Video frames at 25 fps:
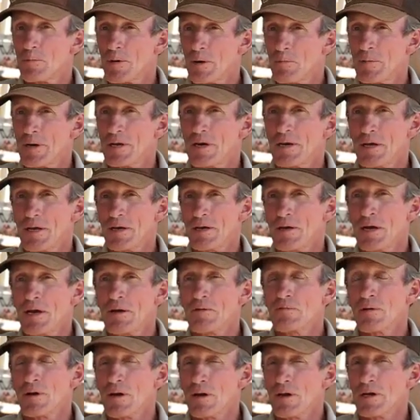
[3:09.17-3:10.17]
I mean, he, he
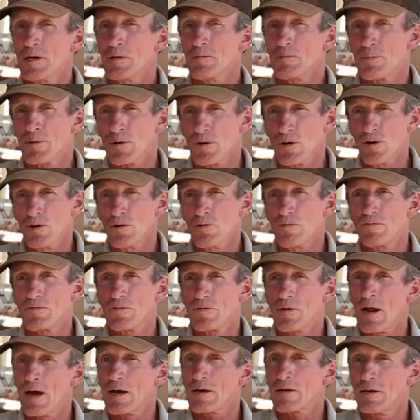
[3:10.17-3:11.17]
really
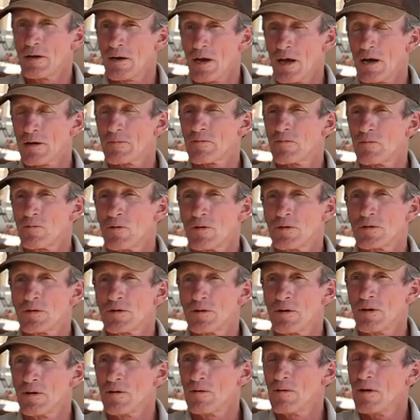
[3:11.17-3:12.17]
improved like he liked the one to
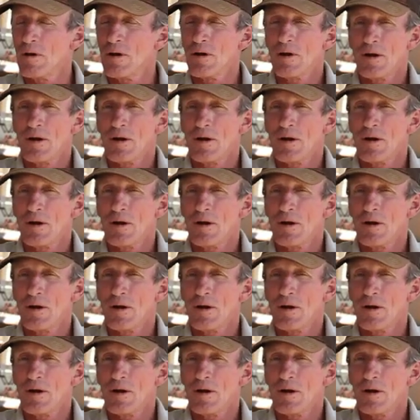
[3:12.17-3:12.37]
do.